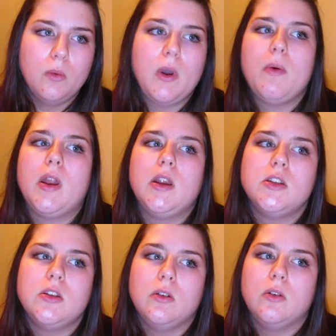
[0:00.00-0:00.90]
We went
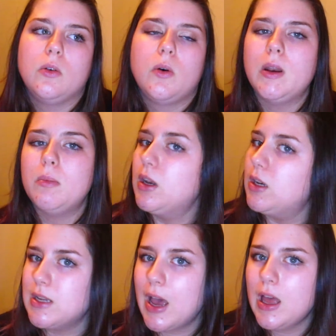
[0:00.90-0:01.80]
into quite a bit
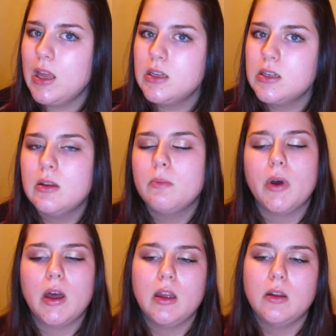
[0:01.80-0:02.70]
of debt,
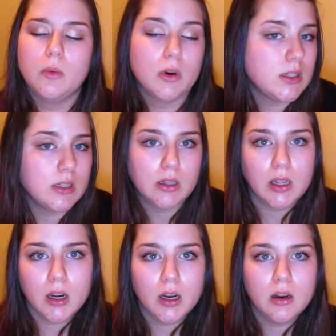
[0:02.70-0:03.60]
but we're still
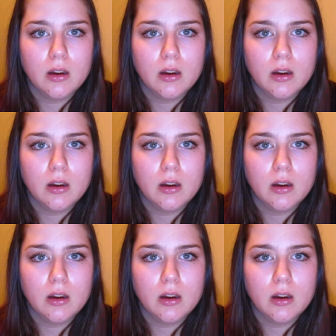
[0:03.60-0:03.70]
here,